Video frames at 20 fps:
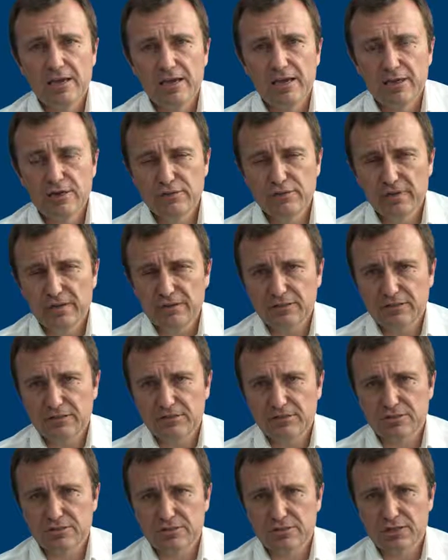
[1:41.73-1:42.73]

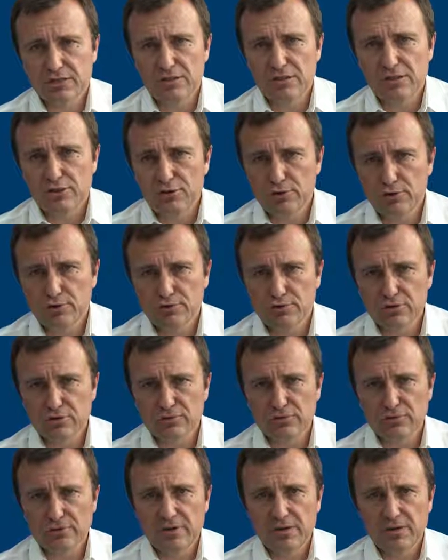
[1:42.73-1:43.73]
innovators in the use of
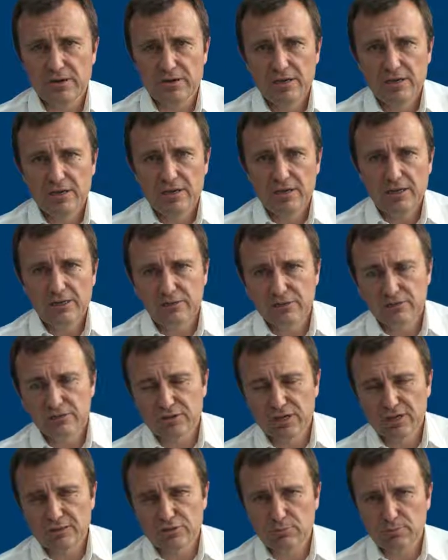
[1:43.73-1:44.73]

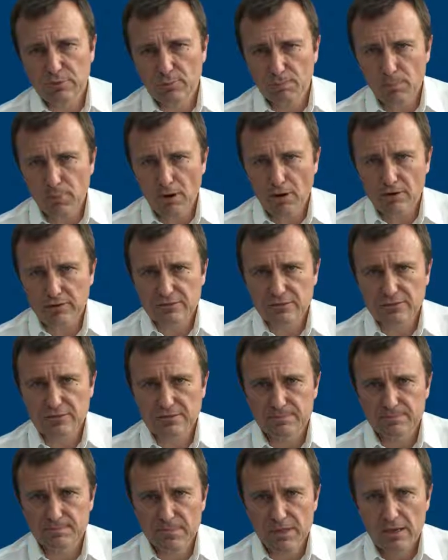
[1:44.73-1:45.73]
interchangeable
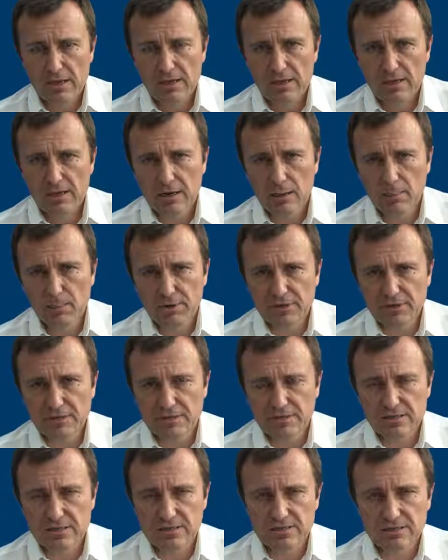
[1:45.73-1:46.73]
parts.
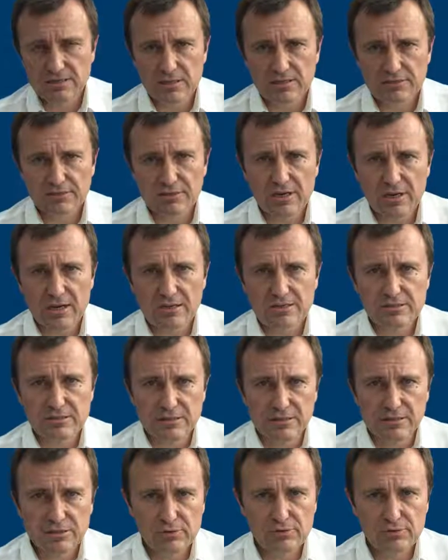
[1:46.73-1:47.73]
Companies such as
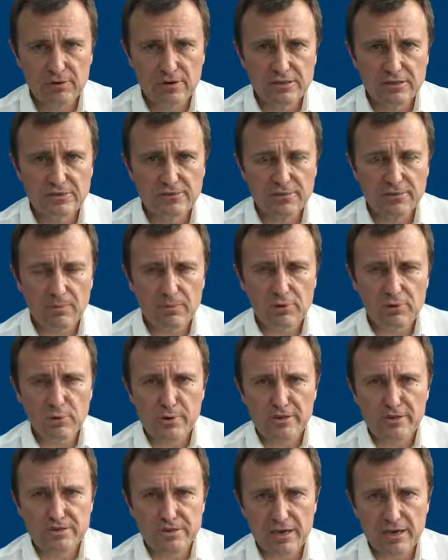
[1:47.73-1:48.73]
Interface from the
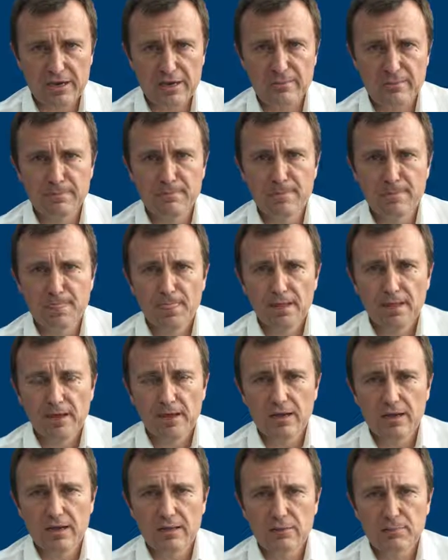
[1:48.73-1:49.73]
USA,
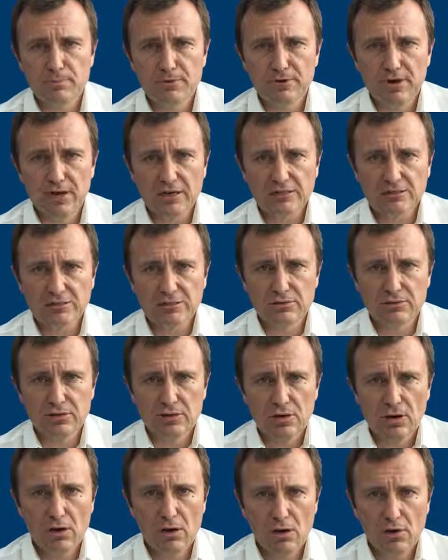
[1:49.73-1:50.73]
the production
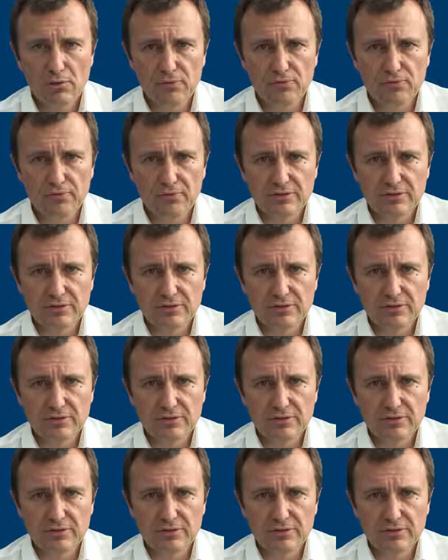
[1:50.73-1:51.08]
of